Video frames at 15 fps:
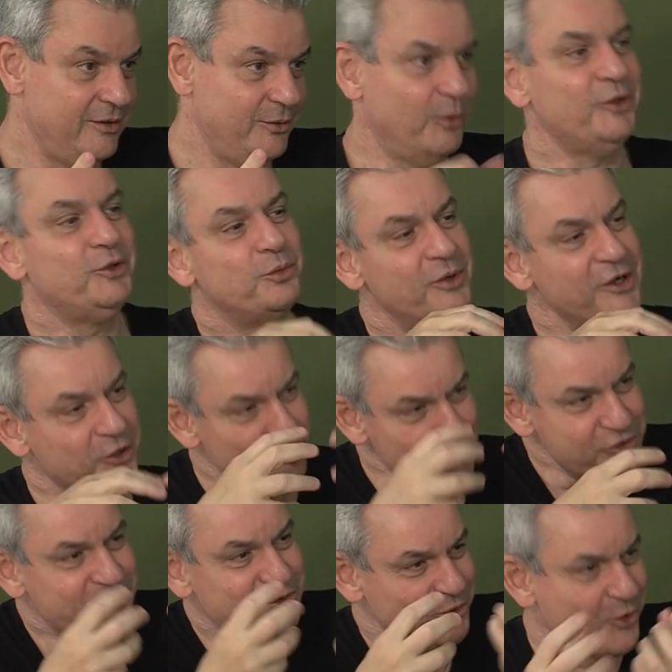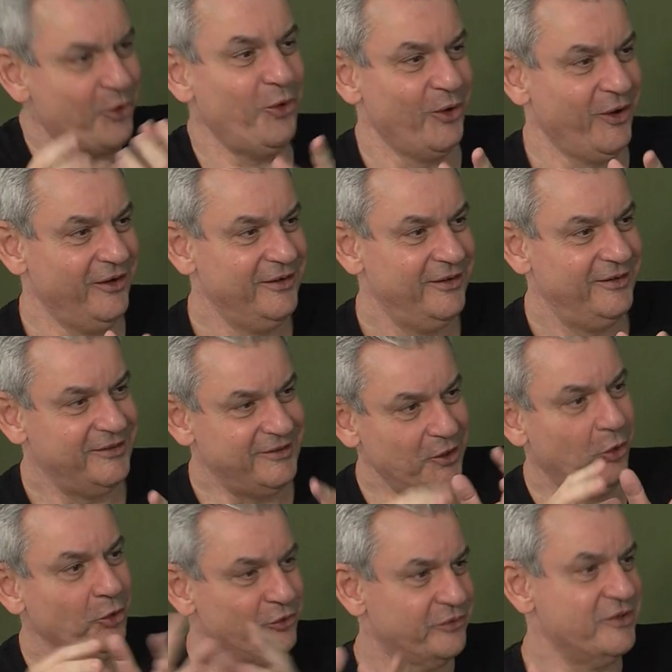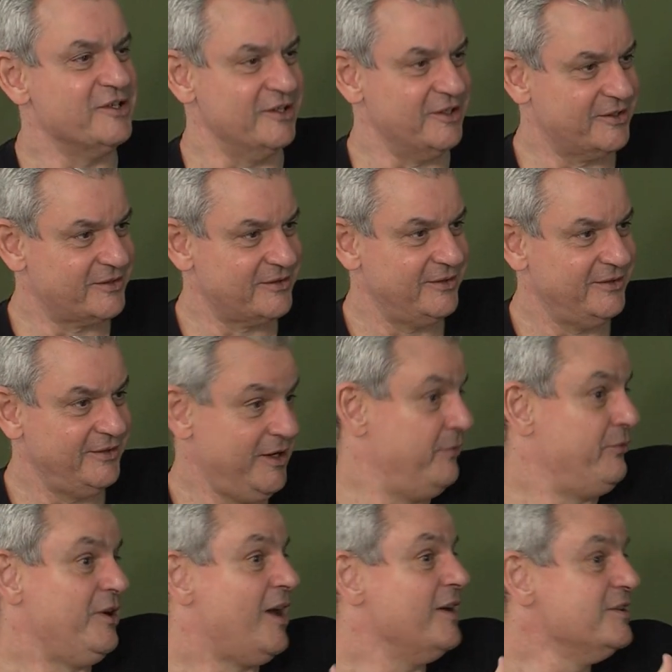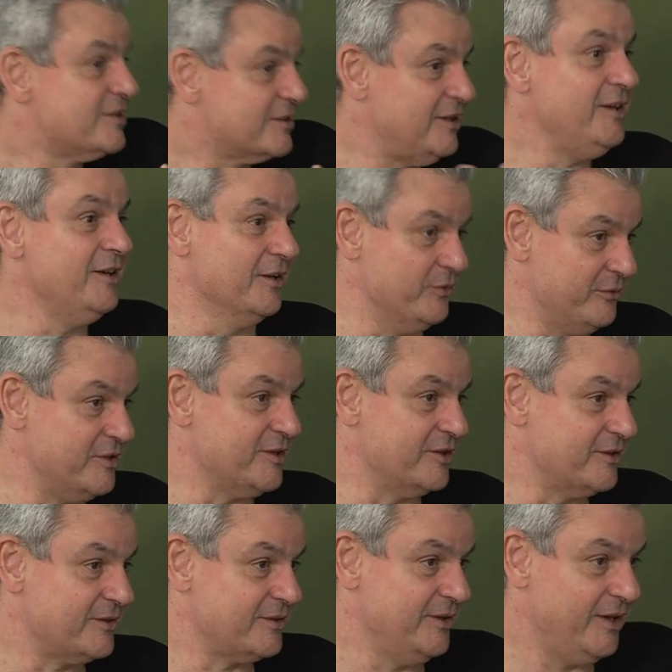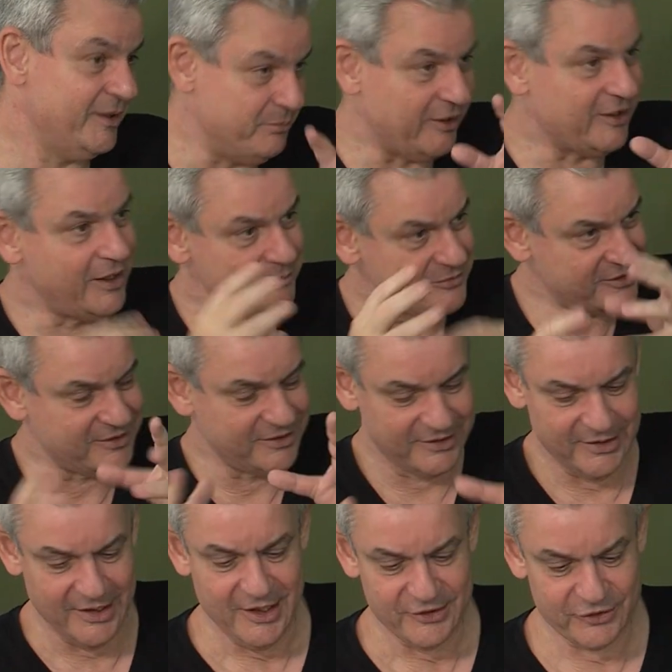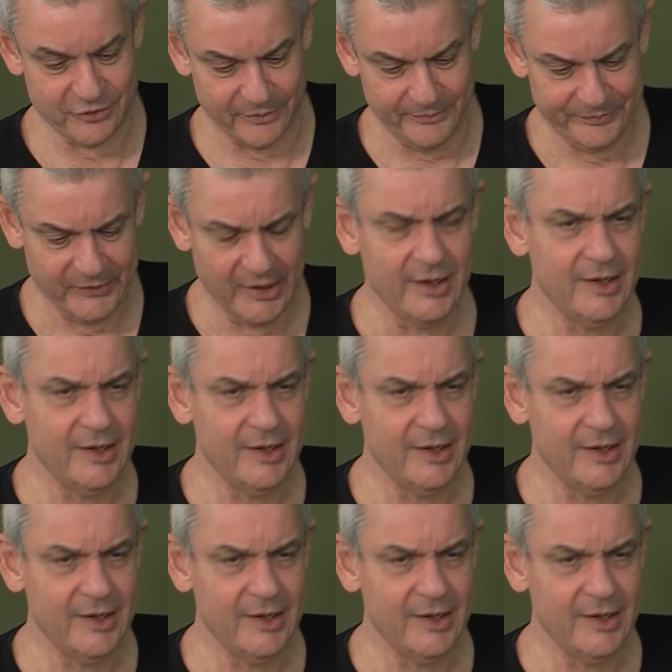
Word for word: what we used to call the old physics, even Einsteinian physics becomes. So,